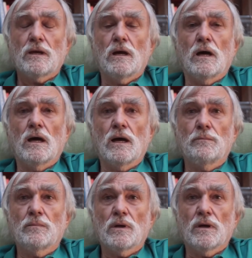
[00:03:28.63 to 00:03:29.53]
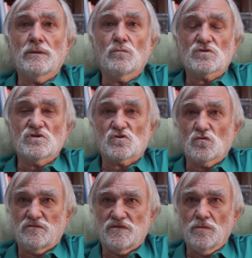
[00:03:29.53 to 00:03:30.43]
And it wasn't the sort
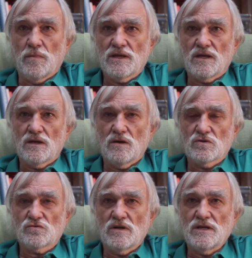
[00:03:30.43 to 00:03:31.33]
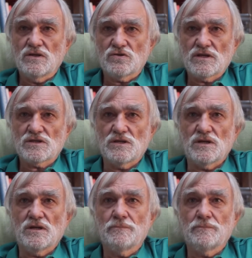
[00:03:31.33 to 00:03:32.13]
of filmmaking I was really interested in.